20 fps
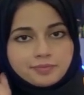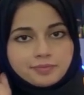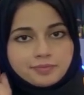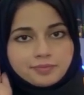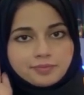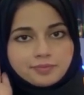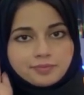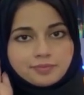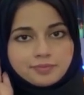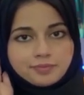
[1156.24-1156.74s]

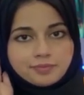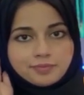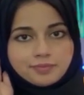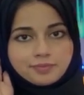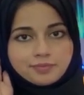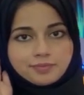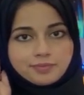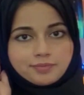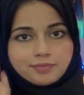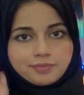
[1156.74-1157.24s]

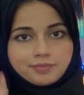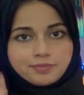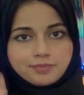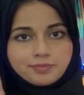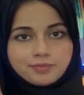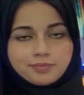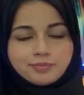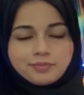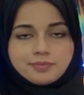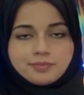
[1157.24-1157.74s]

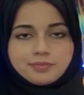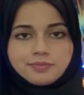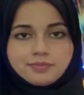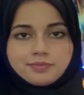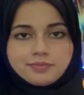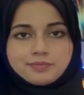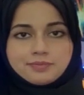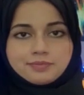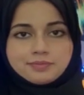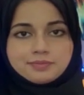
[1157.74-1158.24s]

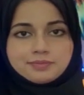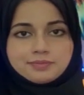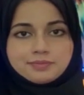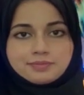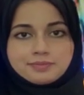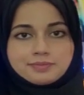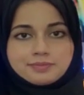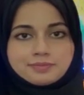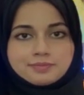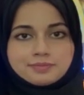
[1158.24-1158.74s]

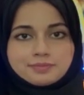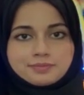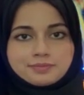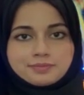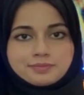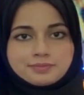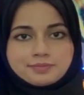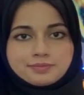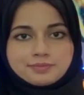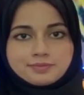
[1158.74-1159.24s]

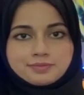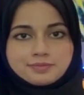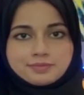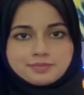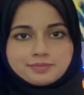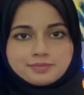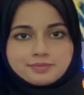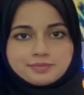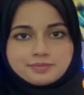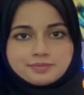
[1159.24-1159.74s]

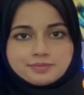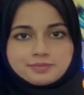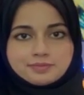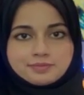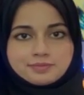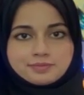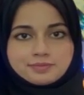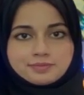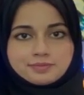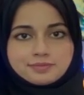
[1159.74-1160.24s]

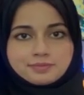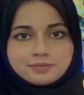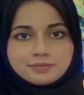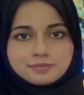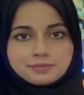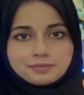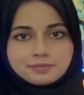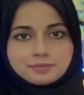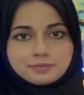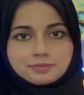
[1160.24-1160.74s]

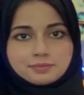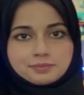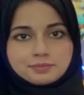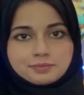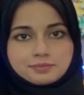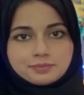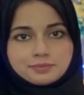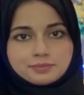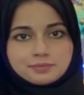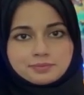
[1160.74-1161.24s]

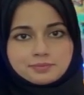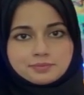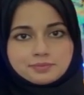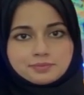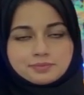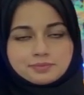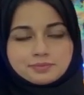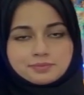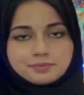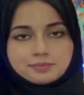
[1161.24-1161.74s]

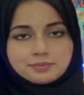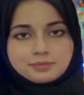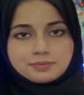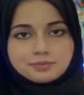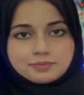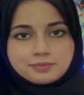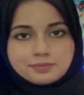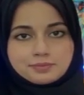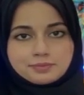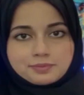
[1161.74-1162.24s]

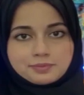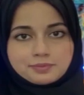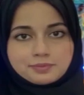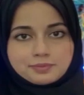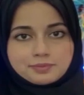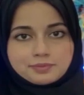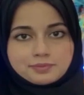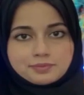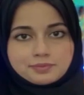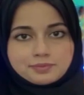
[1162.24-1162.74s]

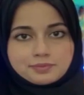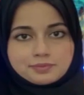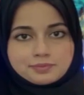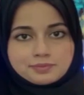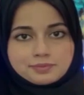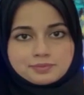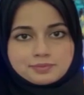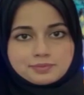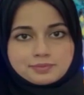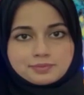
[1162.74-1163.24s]

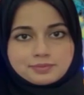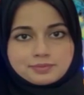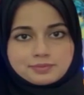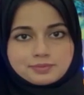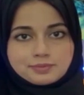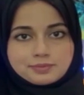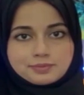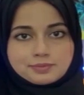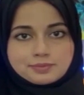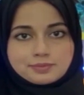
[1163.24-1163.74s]

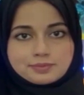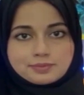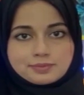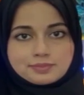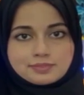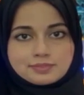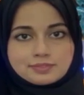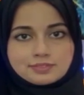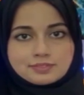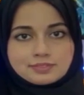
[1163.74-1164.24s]
The person shown says nothing.